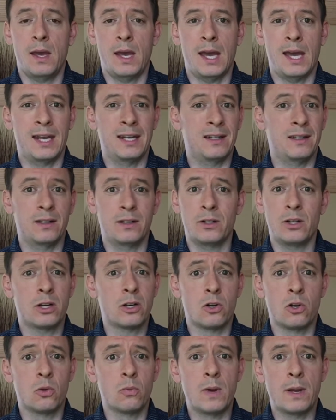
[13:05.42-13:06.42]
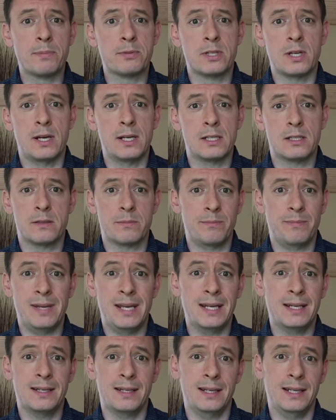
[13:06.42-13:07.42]
and not all websites
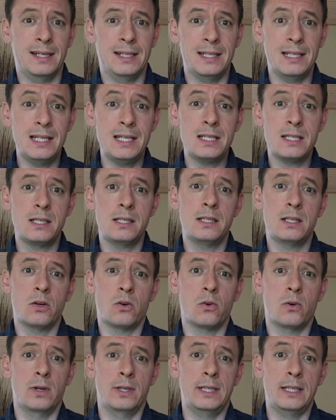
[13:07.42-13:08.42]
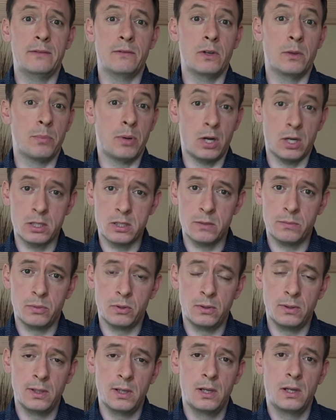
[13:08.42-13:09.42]
make it easy or even
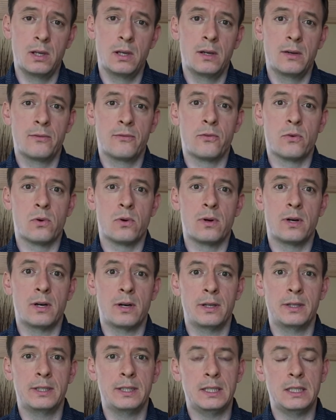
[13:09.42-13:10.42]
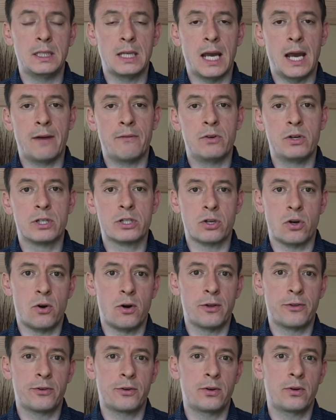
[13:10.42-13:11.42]
possible for the average
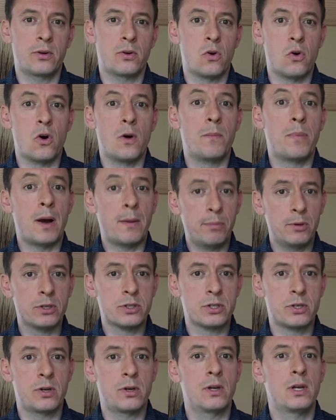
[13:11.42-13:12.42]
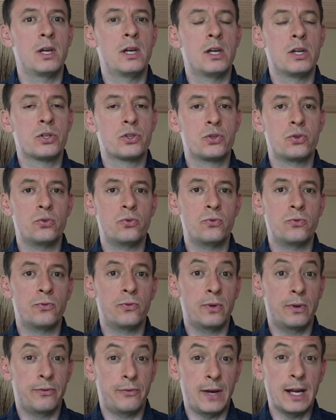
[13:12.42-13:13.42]
author or publisher
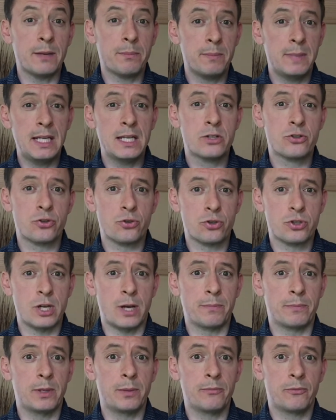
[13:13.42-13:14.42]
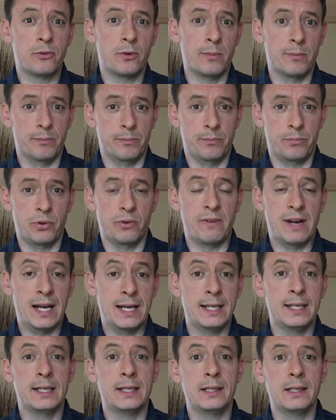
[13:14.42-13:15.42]
to find means to stop them from
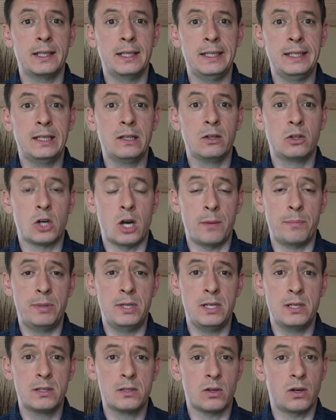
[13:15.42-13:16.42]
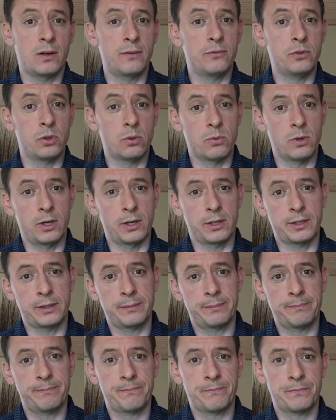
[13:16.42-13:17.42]
providing illegal copies of your work.